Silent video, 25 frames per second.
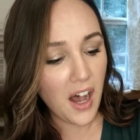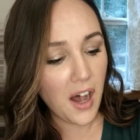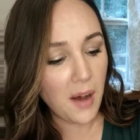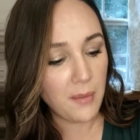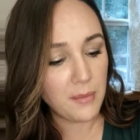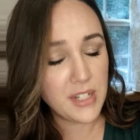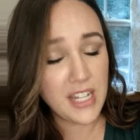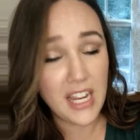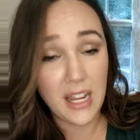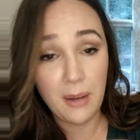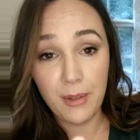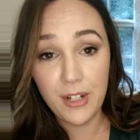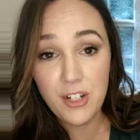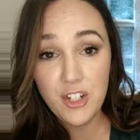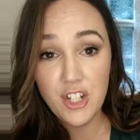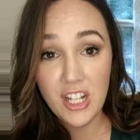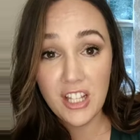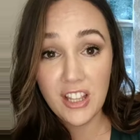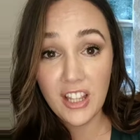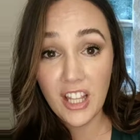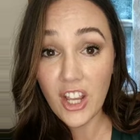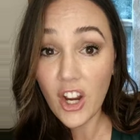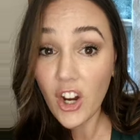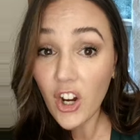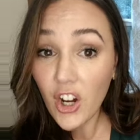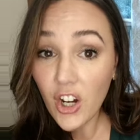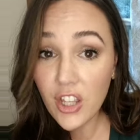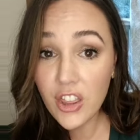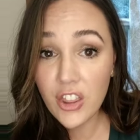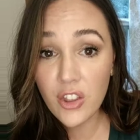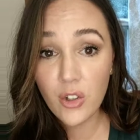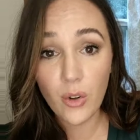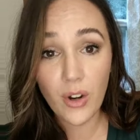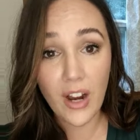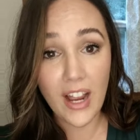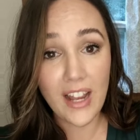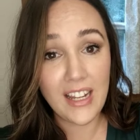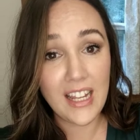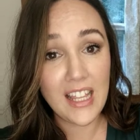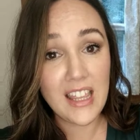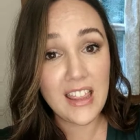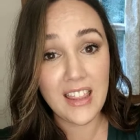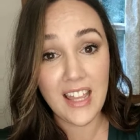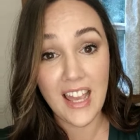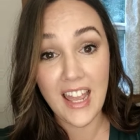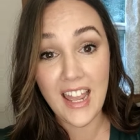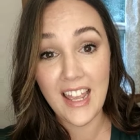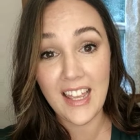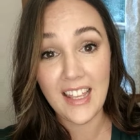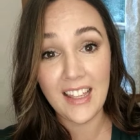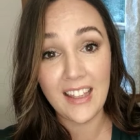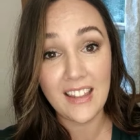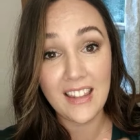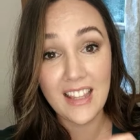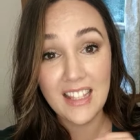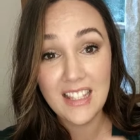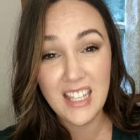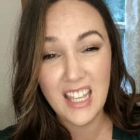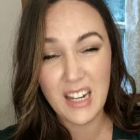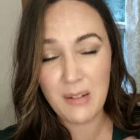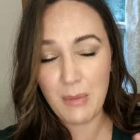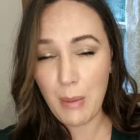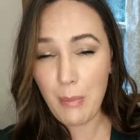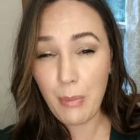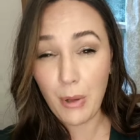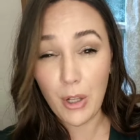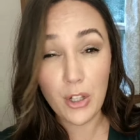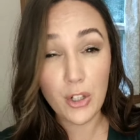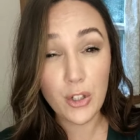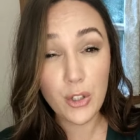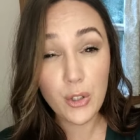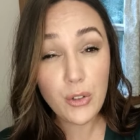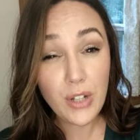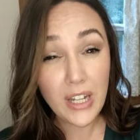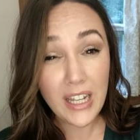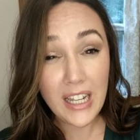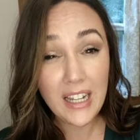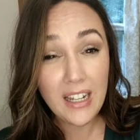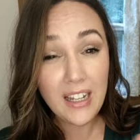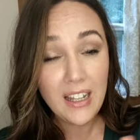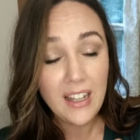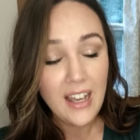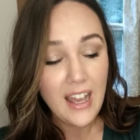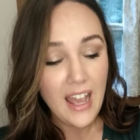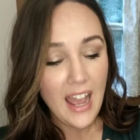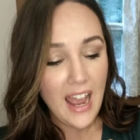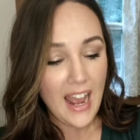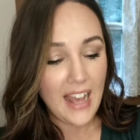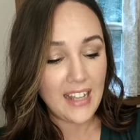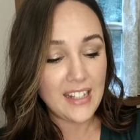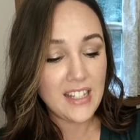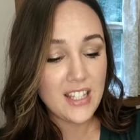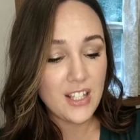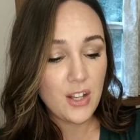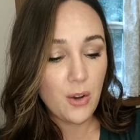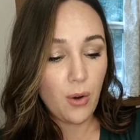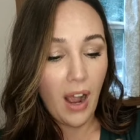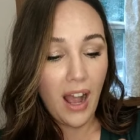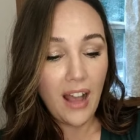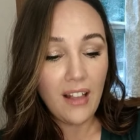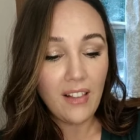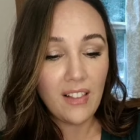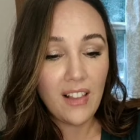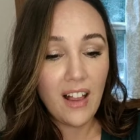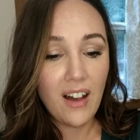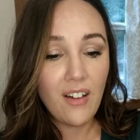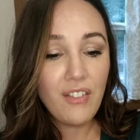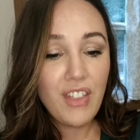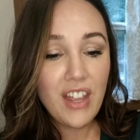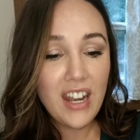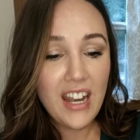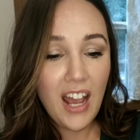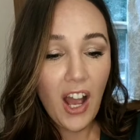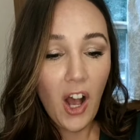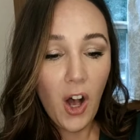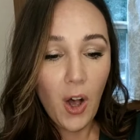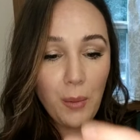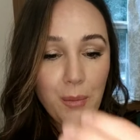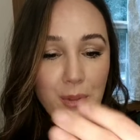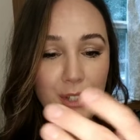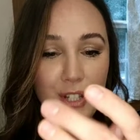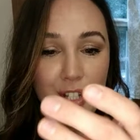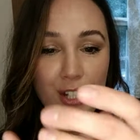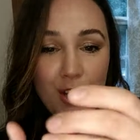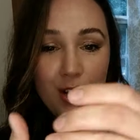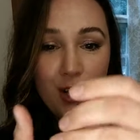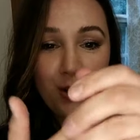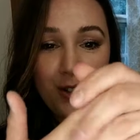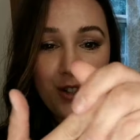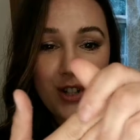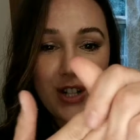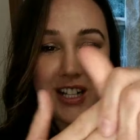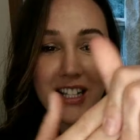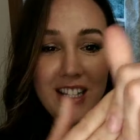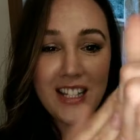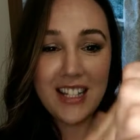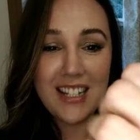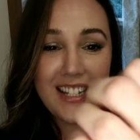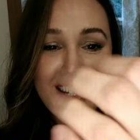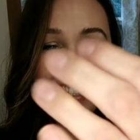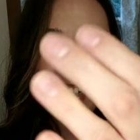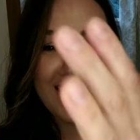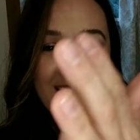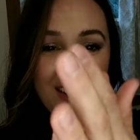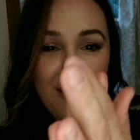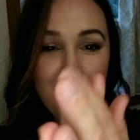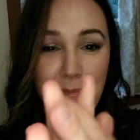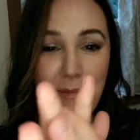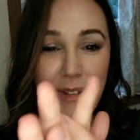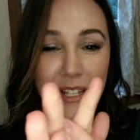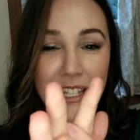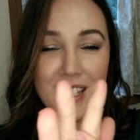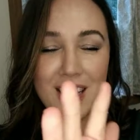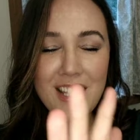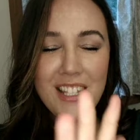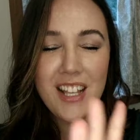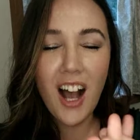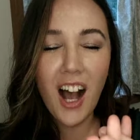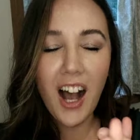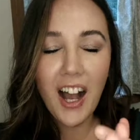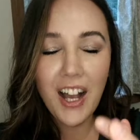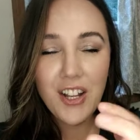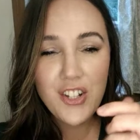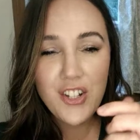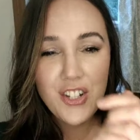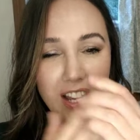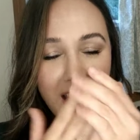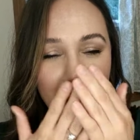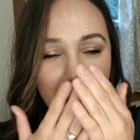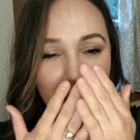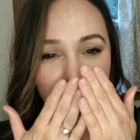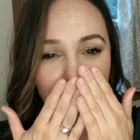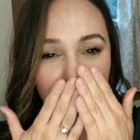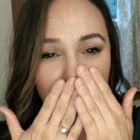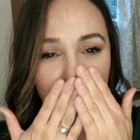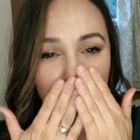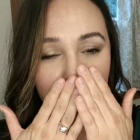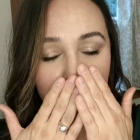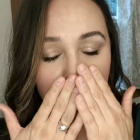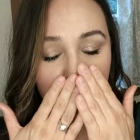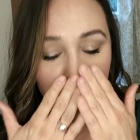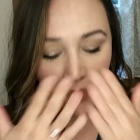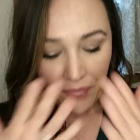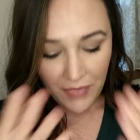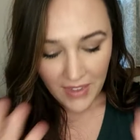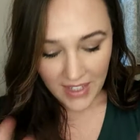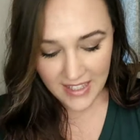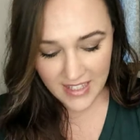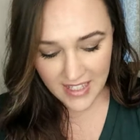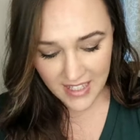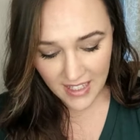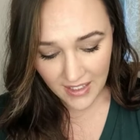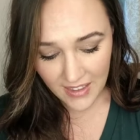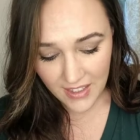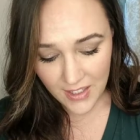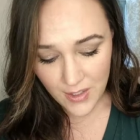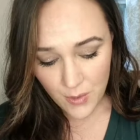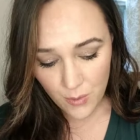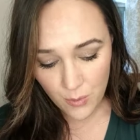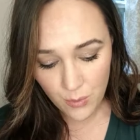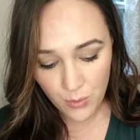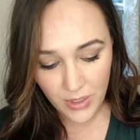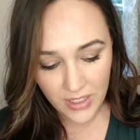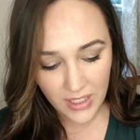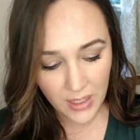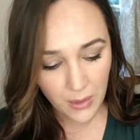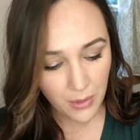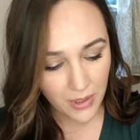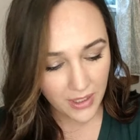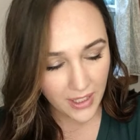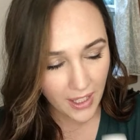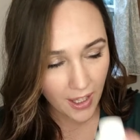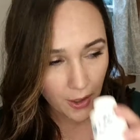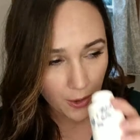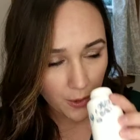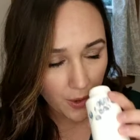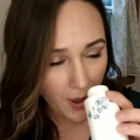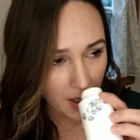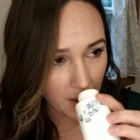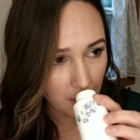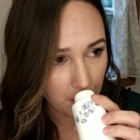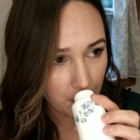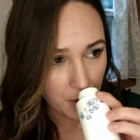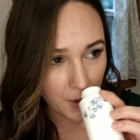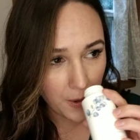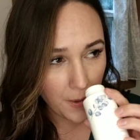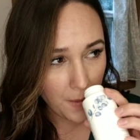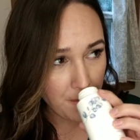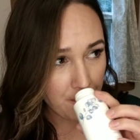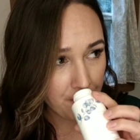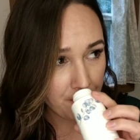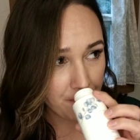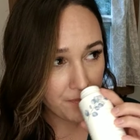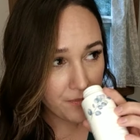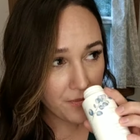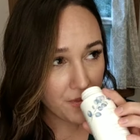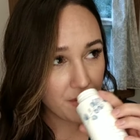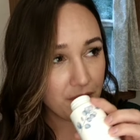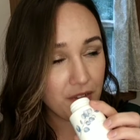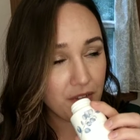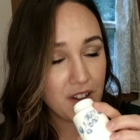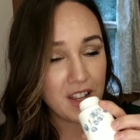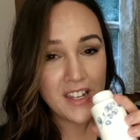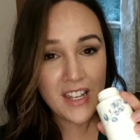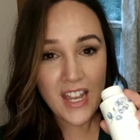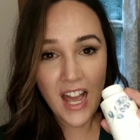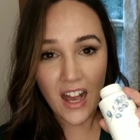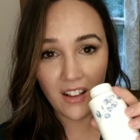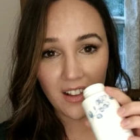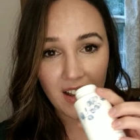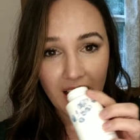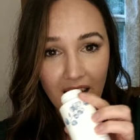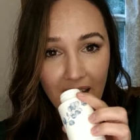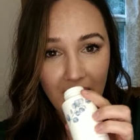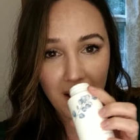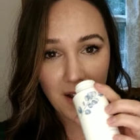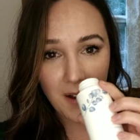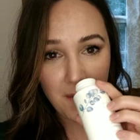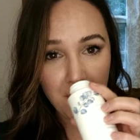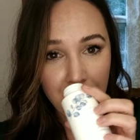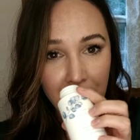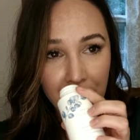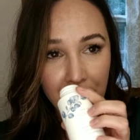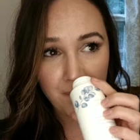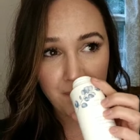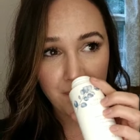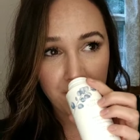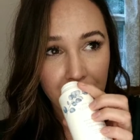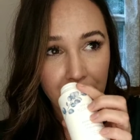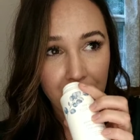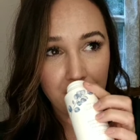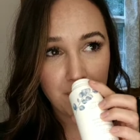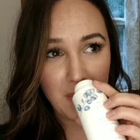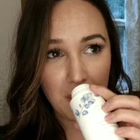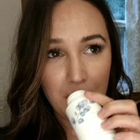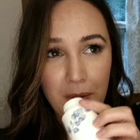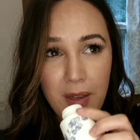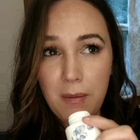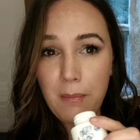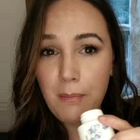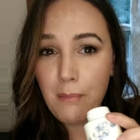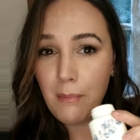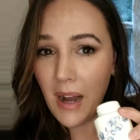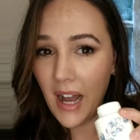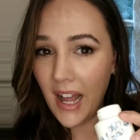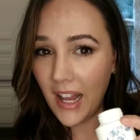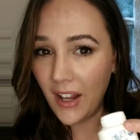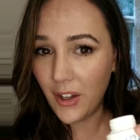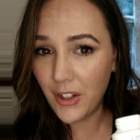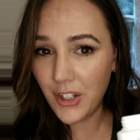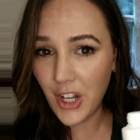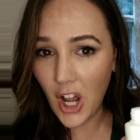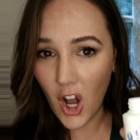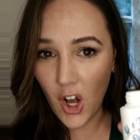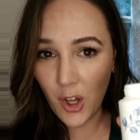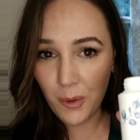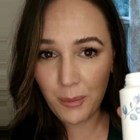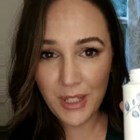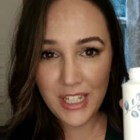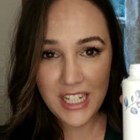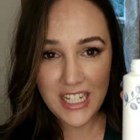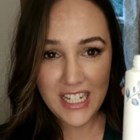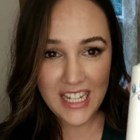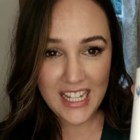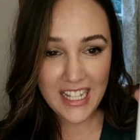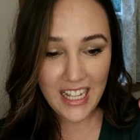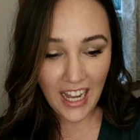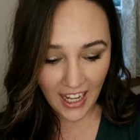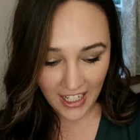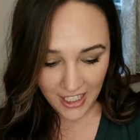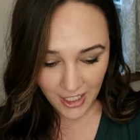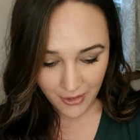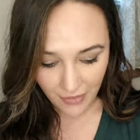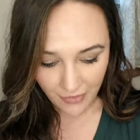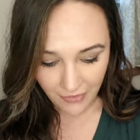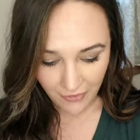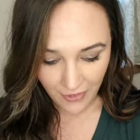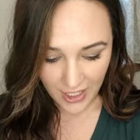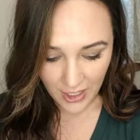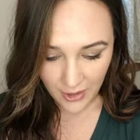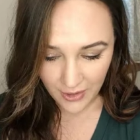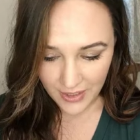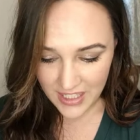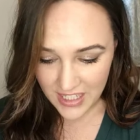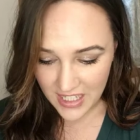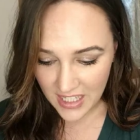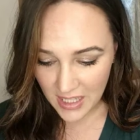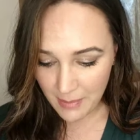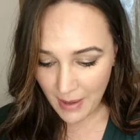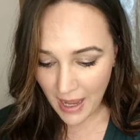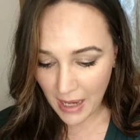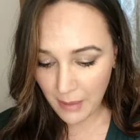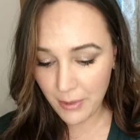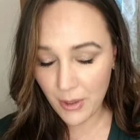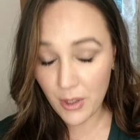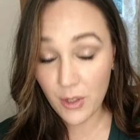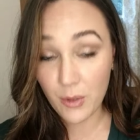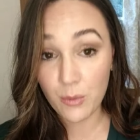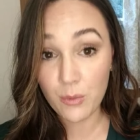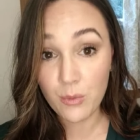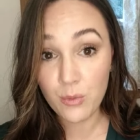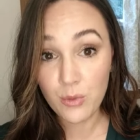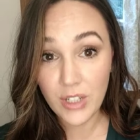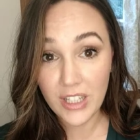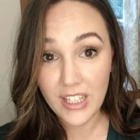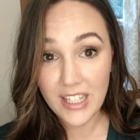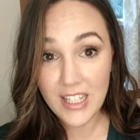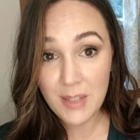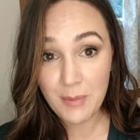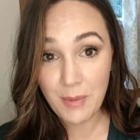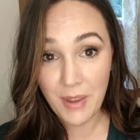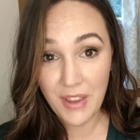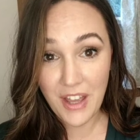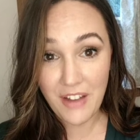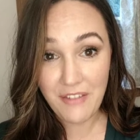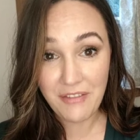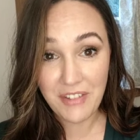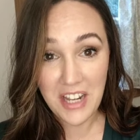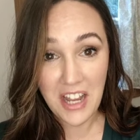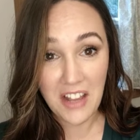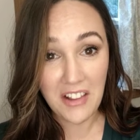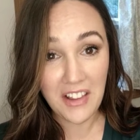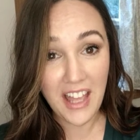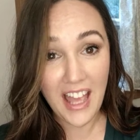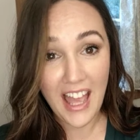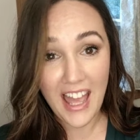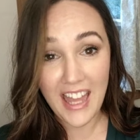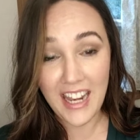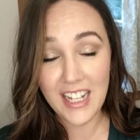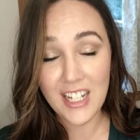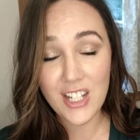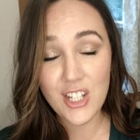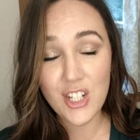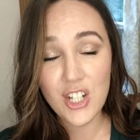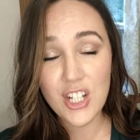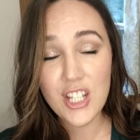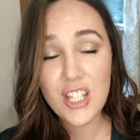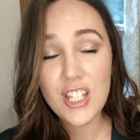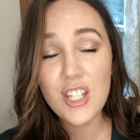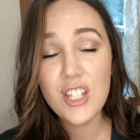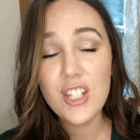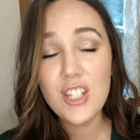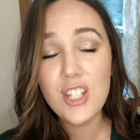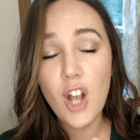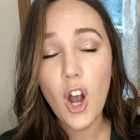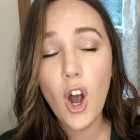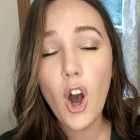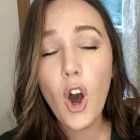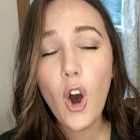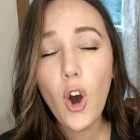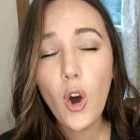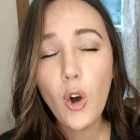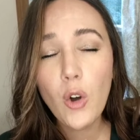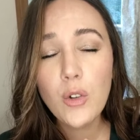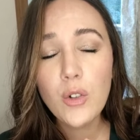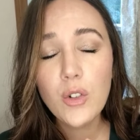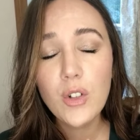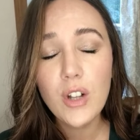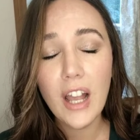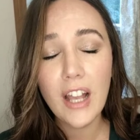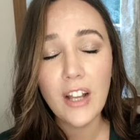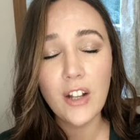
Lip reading: damaging the earth or anything that's gonna be polluting. And so I love that it helps to just massage in. It's got this really, really incredible vanilla, maybe a mild almondy kind of a fragrance to the back, but you can really smell that vanilla, and it's just so